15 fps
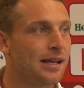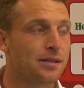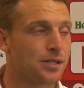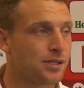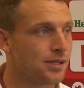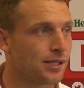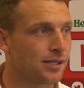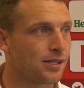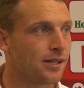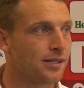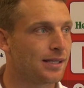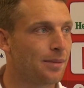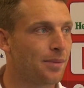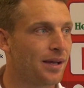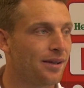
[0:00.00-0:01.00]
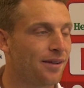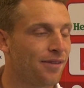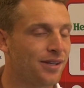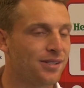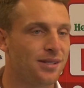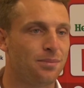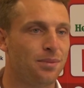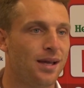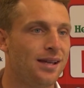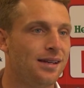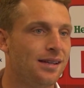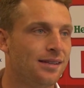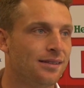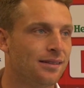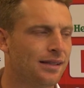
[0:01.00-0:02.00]
Just excited to get back. I've actually played
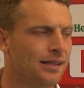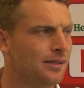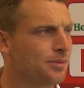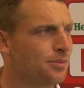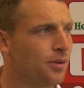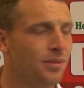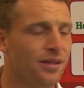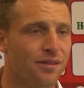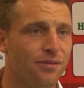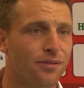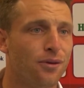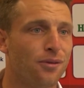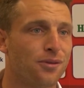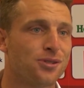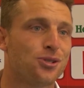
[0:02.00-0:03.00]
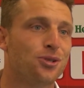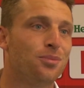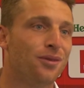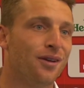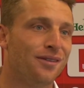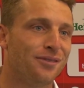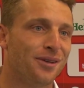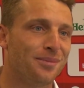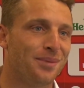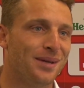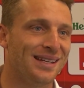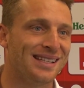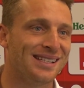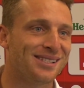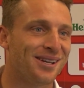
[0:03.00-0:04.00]
in, I think it was probably the fourth super over I'd
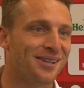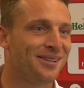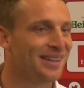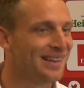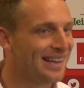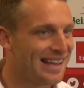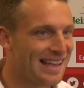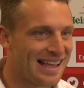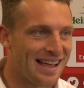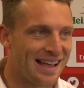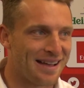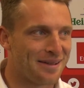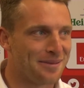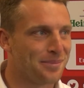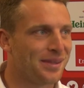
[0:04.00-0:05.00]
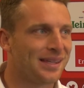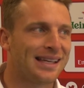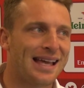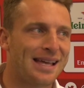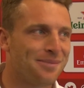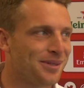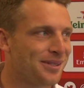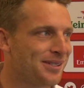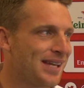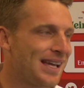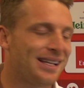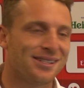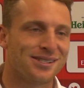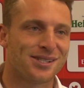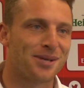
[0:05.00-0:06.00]
been in. But the game has
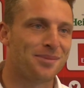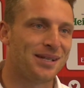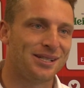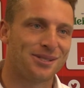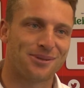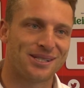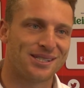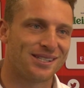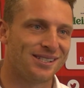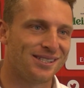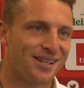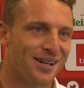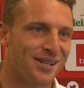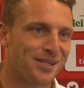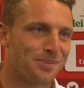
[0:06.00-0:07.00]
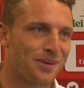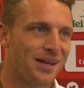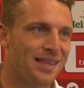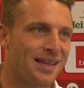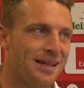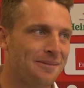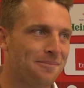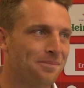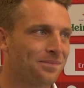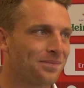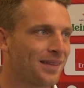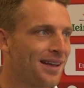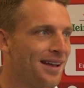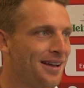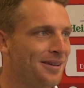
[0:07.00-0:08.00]
taken so many twists and turns by then.
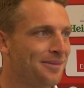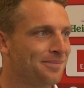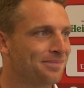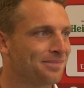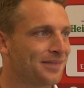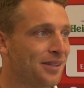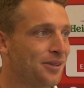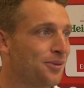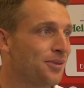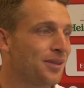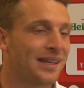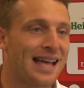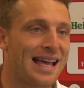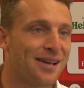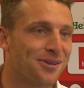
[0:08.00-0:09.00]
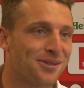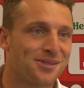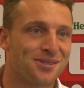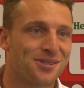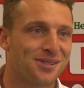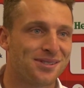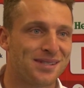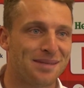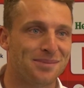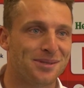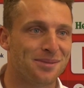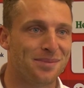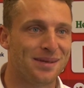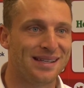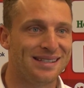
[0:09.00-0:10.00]
All the chaos just seemed
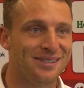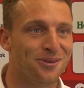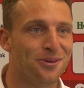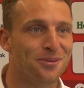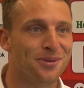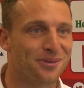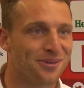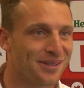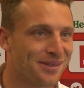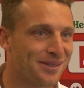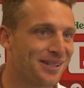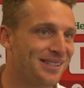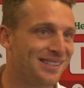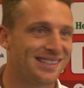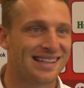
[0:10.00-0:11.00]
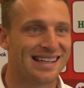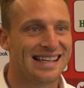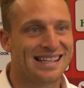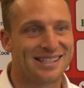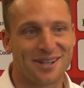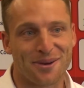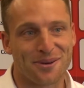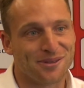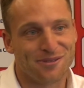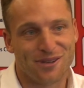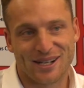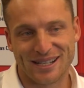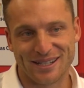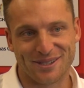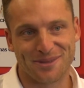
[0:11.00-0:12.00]
to be normal because no one
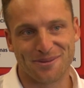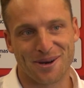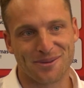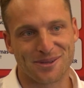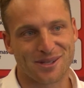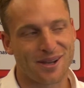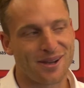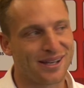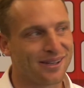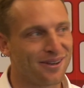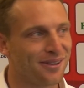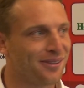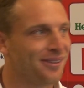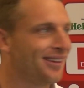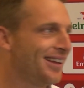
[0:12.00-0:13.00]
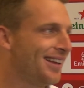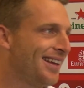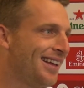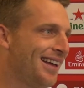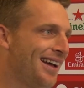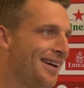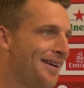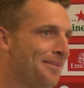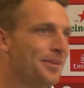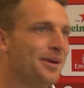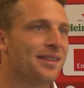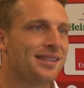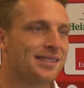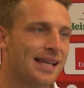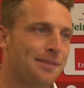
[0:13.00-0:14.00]
really knew what was going on. But
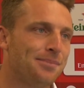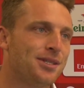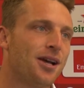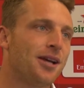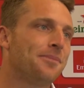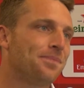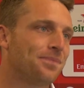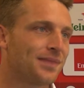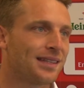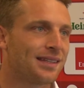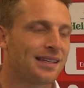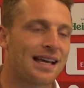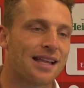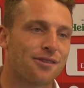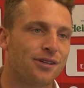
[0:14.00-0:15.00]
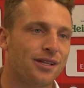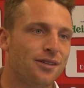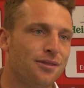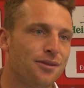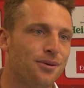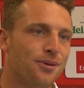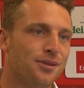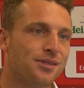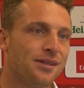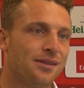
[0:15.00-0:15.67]
at the same time, gathering your thoughts.